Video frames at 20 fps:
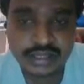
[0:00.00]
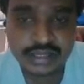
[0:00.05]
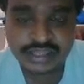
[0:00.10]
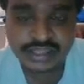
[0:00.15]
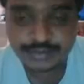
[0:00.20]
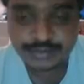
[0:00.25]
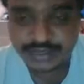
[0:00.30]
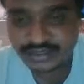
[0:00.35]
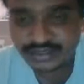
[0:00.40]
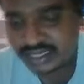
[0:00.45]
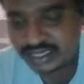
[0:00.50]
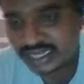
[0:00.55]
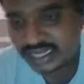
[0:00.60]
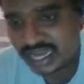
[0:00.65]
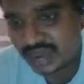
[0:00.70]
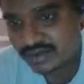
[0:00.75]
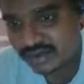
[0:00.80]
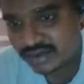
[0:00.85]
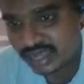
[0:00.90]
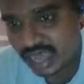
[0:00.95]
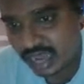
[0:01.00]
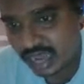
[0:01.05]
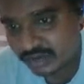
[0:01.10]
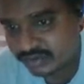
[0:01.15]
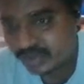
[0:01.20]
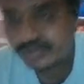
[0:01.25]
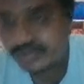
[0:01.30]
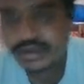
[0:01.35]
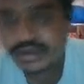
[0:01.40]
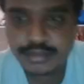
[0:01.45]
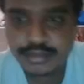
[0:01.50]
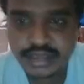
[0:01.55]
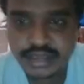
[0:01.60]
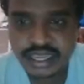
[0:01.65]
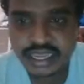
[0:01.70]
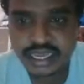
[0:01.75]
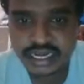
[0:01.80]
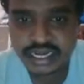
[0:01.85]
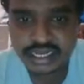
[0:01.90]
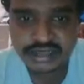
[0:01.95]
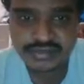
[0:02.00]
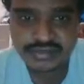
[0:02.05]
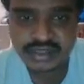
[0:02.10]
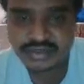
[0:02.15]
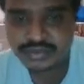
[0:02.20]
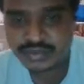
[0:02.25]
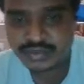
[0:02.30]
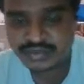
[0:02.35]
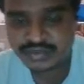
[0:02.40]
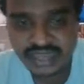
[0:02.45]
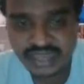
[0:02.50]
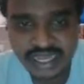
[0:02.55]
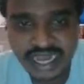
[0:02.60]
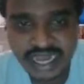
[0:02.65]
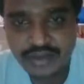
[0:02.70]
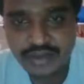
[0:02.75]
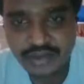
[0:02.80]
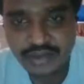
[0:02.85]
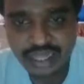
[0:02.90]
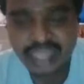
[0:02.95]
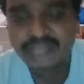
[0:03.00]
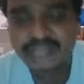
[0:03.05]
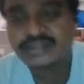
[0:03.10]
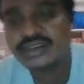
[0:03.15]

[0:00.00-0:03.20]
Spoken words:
the specific gravity also will be increased. If the specific gravity